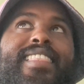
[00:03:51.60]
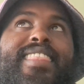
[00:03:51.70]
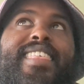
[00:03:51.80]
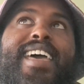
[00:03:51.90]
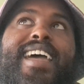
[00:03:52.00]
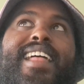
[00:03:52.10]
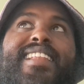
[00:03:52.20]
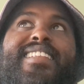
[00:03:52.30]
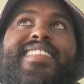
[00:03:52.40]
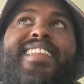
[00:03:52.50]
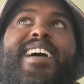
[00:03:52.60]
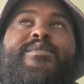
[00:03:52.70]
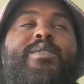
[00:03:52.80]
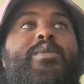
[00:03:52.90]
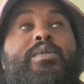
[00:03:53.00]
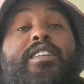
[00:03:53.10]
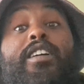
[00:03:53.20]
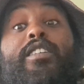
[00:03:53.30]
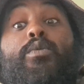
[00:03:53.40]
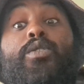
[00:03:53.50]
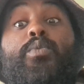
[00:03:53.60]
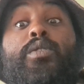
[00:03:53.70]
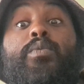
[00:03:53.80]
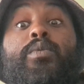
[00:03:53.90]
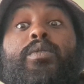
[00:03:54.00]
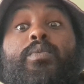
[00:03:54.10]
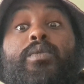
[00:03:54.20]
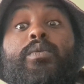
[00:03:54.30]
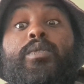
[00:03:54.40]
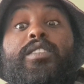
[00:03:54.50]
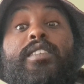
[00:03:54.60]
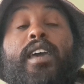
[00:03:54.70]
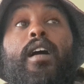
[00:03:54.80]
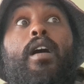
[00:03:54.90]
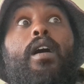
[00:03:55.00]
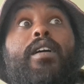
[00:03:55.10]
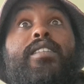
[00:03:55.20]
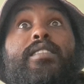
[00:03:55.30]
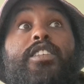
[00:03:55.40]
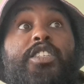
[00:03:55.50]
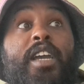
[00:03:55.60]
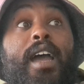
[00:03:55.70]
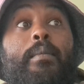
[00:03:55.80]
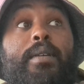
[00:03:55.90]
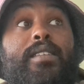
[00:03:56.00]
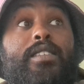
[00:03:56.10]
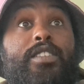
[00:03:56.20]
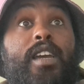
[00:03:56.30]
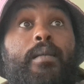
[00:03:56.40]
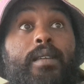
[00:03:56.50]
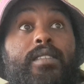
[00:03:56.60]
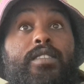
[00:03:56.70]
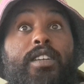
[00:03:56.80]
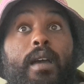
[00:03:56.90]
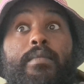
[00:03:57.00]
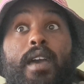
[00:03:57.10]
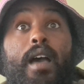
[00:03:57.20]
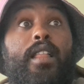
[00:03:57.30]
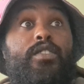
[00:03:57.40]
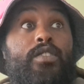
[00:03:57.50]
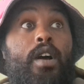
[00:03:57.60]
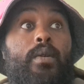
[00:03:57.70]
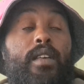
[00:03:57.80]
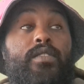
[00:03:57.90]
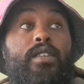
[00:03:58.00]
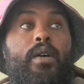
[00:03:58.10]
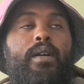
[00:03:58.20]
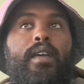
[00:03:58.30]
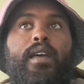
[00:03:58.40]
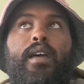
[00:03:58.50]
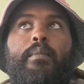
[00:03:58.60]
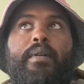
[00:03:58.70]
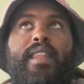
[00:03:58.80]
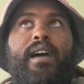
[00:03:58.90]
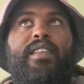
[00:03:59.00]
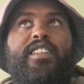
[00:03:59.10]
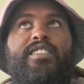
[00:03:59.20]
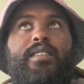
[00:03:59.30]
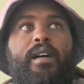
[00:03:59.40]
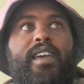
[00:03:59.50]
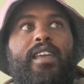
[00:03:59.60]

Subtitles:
then everyone would say, oh, he's the champ, he's the champ, he's the champ, yeah, let's go, let's go. But now that it's